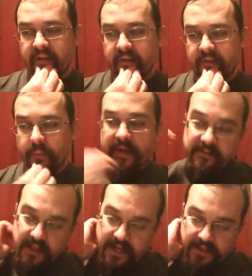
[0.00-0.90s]
their best
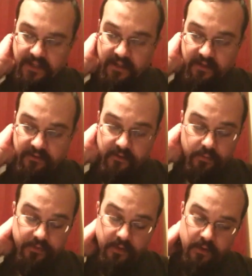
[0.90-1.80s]
idea is to
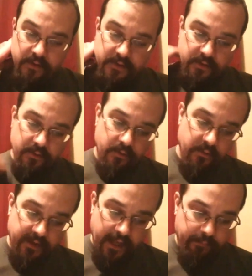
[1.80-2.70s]
return to the
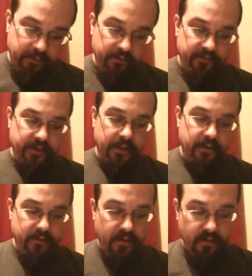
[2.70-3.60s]
capital city
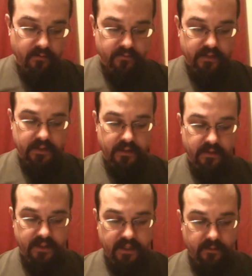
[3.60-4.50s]
of the
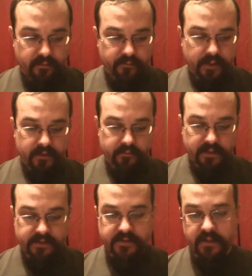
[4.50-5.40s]
kingdom of
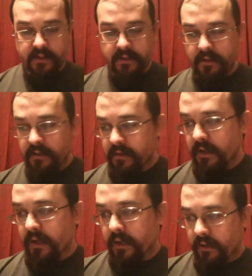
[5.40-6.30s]
Baklavesh,
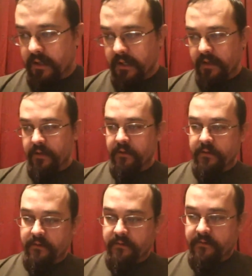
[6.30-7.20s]
and
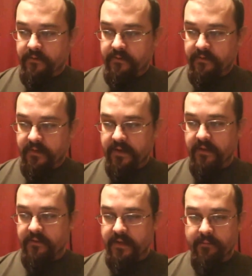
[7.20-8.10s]
this city is
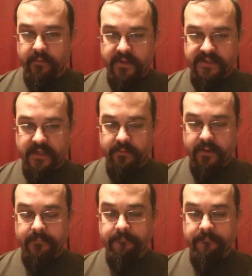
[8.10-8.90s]
named Mashiba.